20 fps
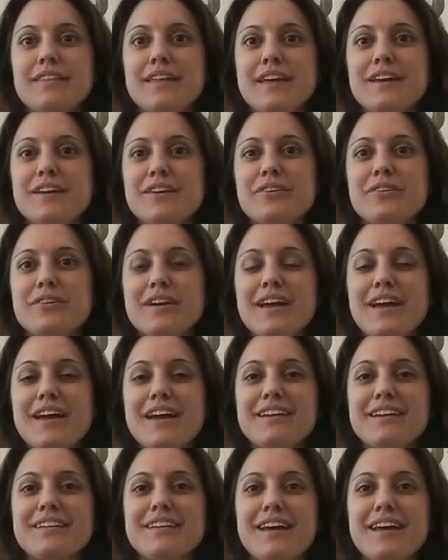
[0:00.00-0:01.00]
Thank you
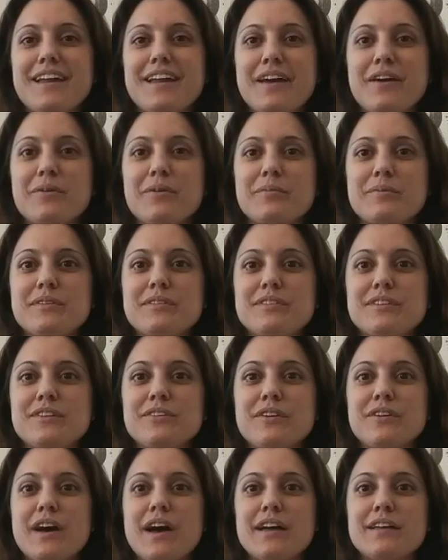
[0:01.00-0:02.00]
again, and I hope to see
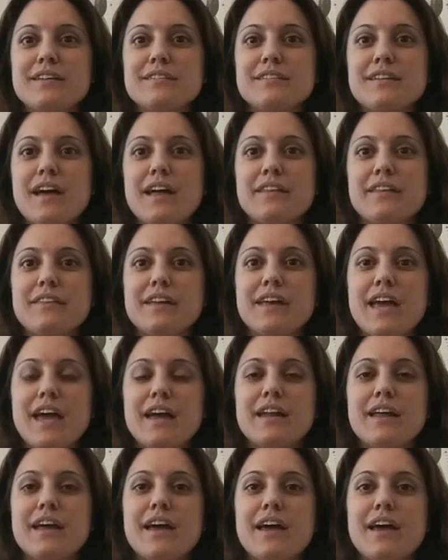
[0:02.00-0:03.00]
you guys at the
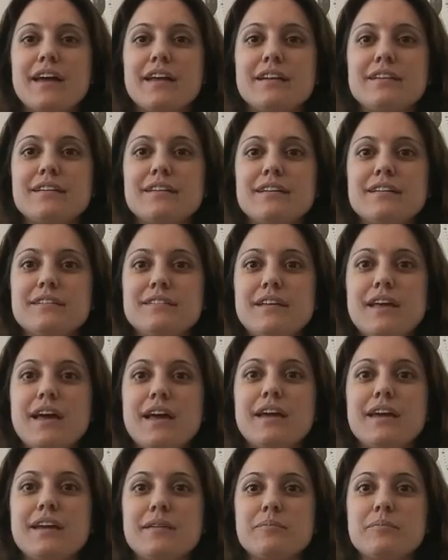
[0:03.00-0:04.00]
Canna Ed
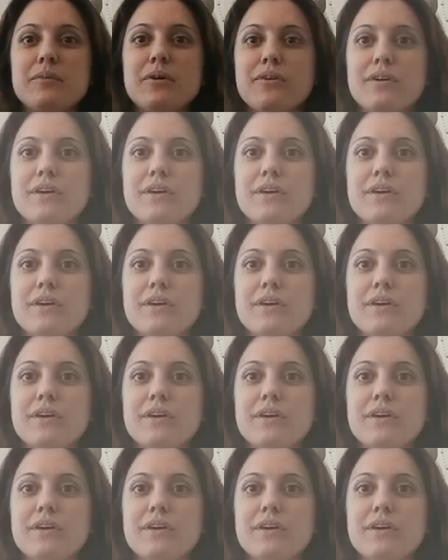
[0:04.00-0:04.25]
Day in